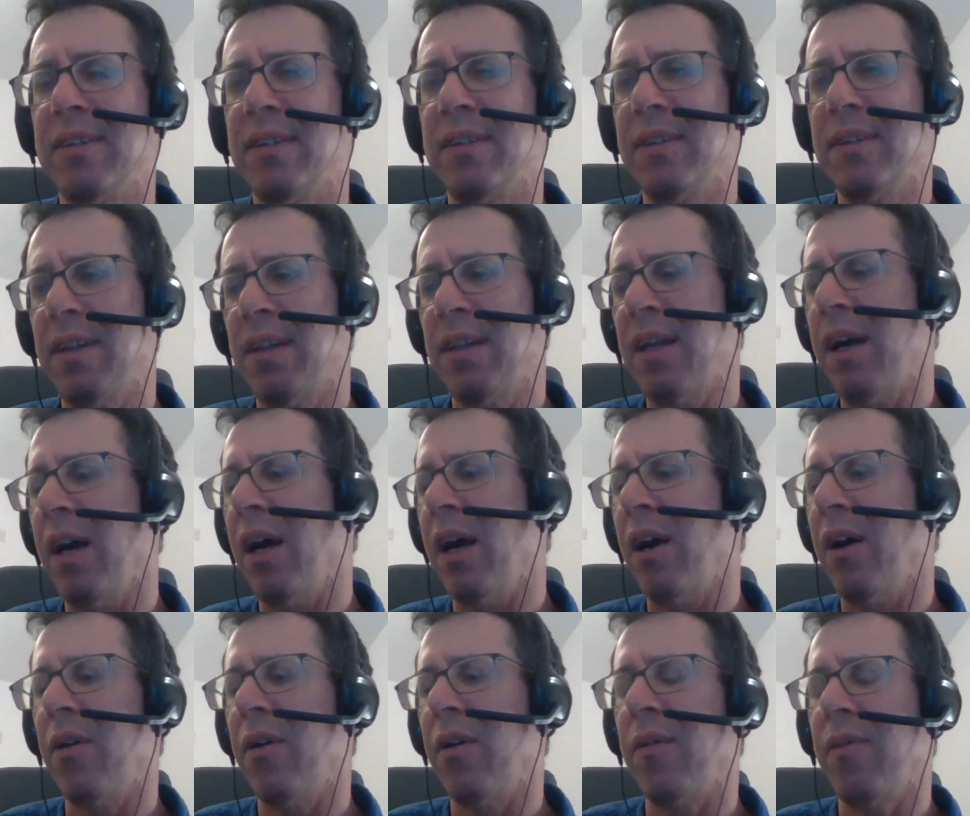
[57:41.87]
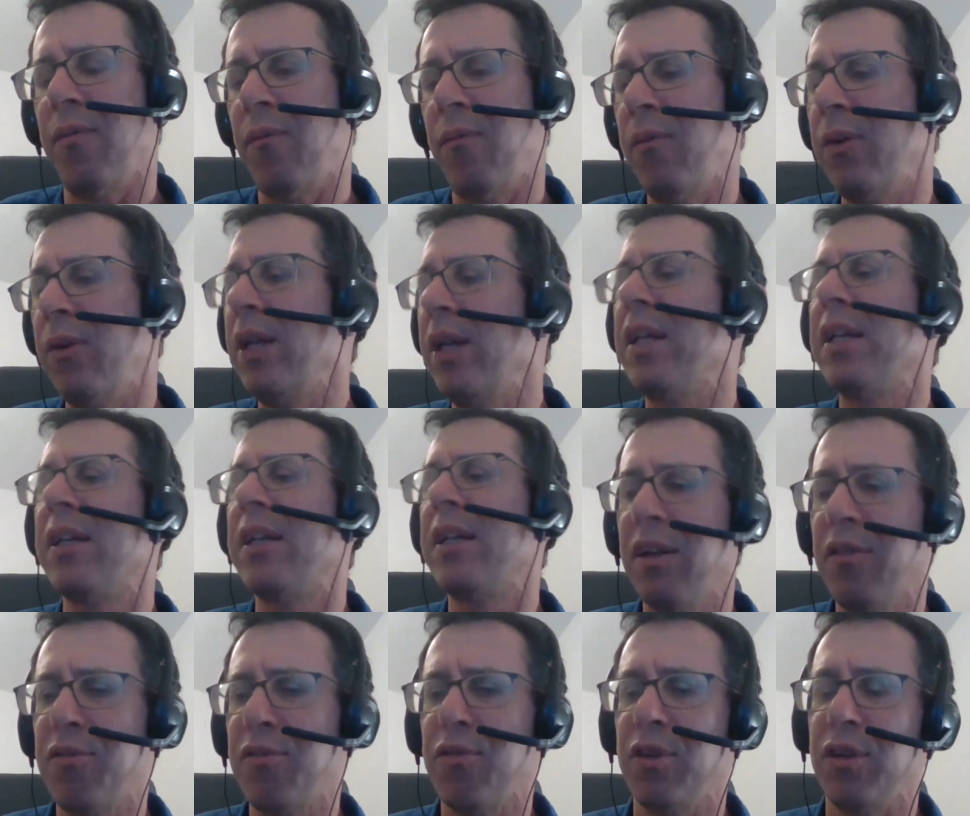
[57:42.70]
They are really
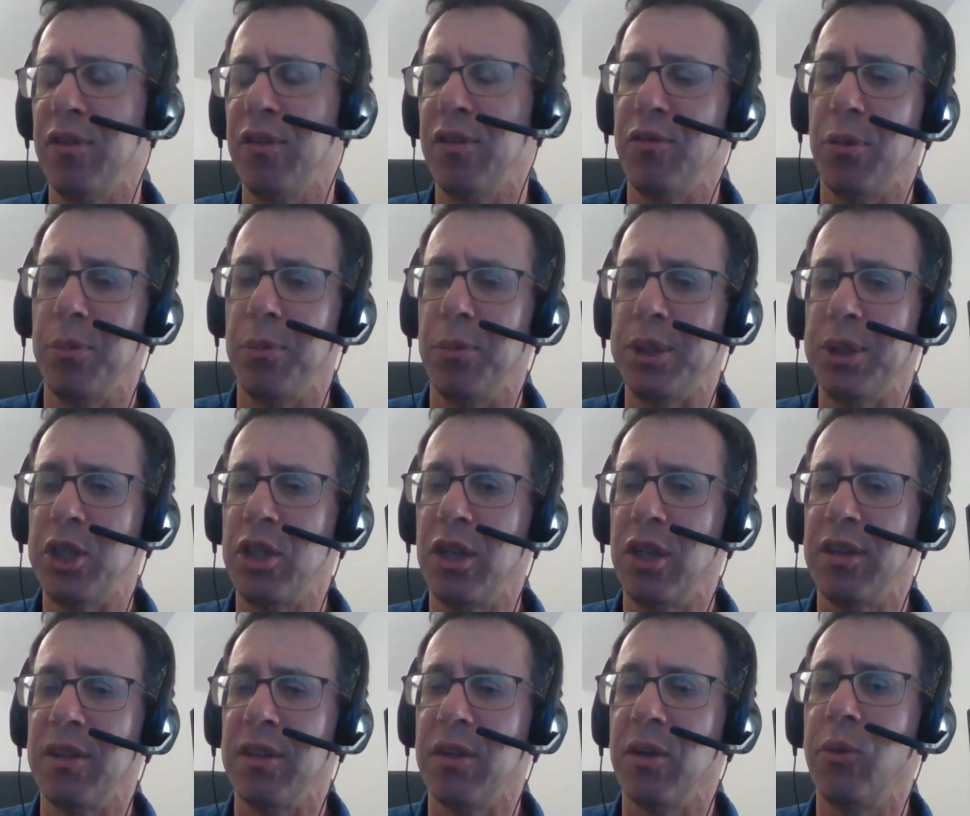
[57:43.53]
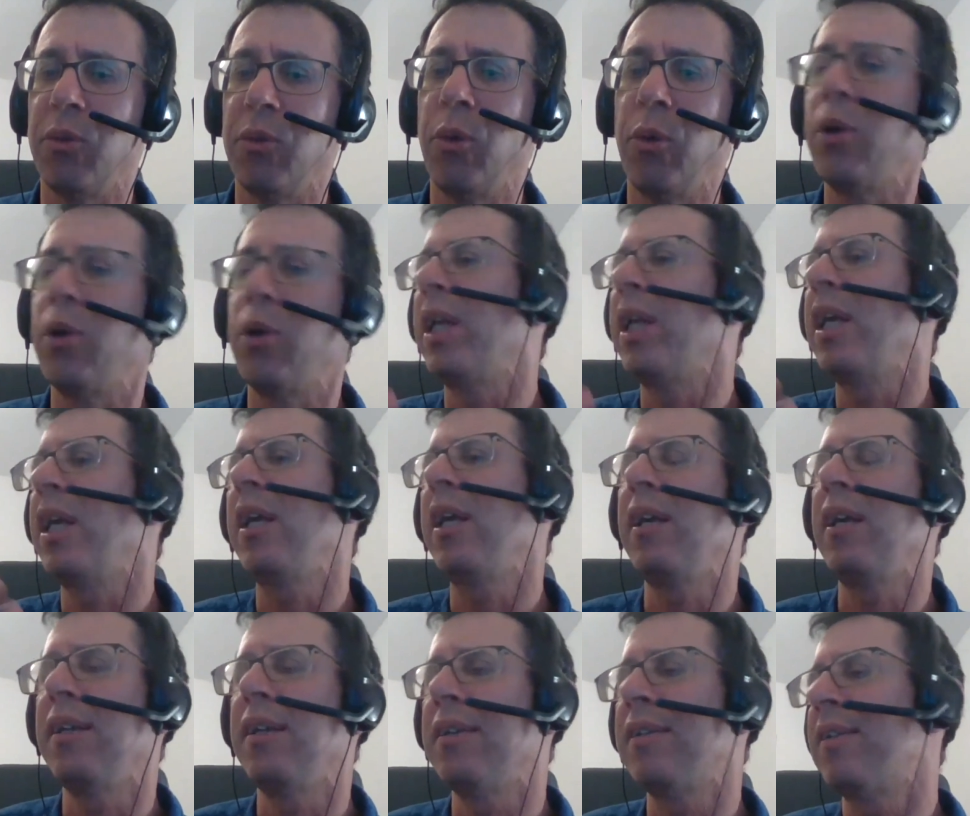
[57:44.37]
different from each other. Ronnie
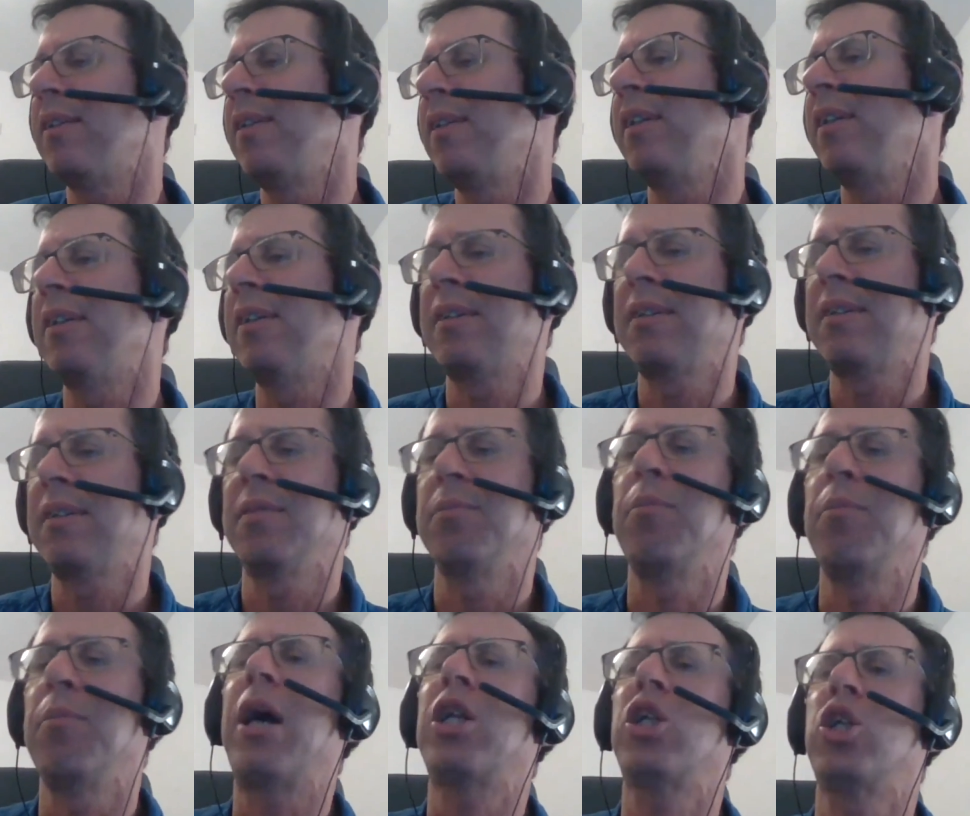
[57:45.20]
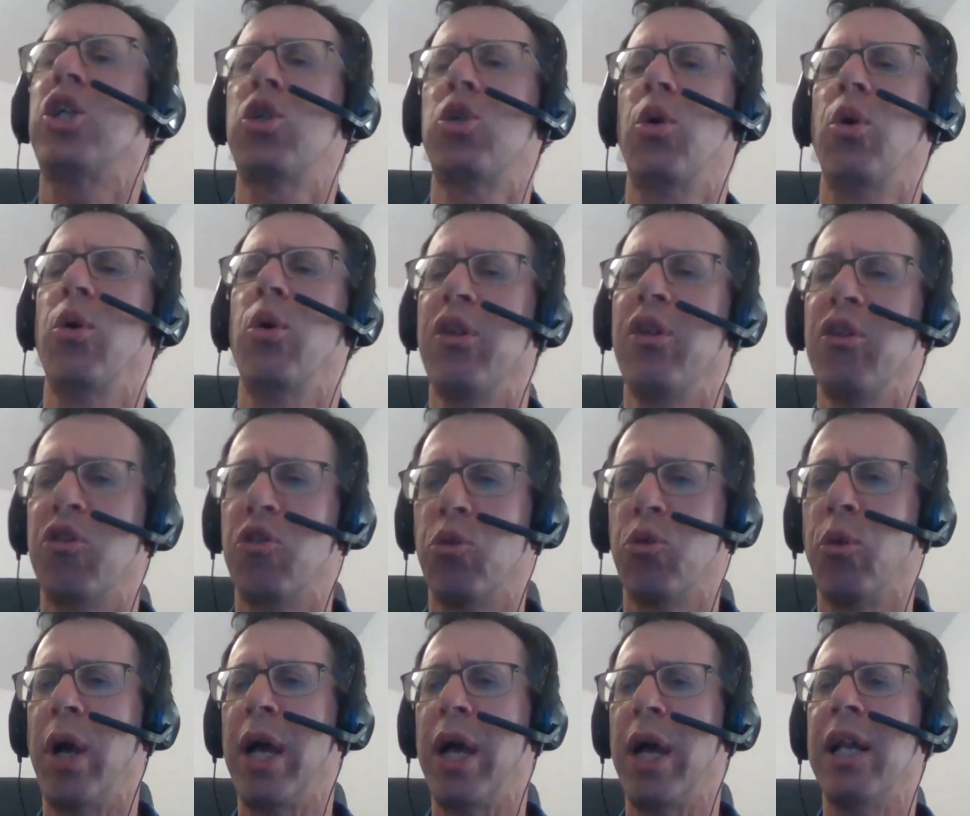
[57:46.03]
is this macho
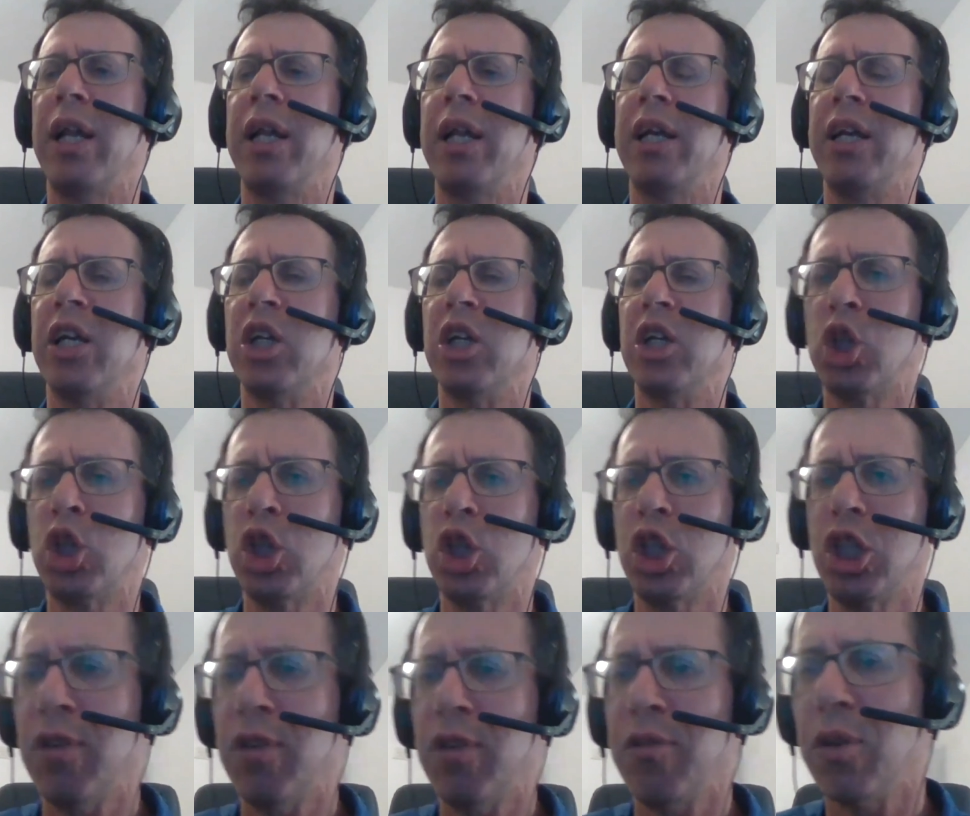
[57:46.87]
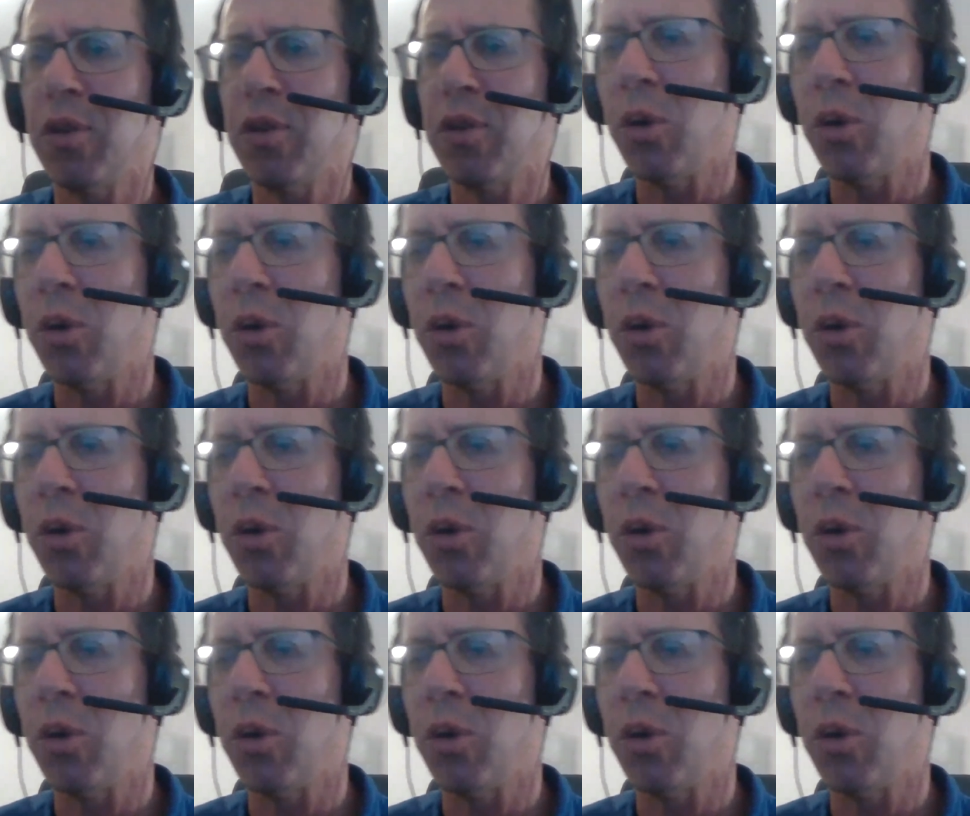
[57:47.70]
Israeli achiever,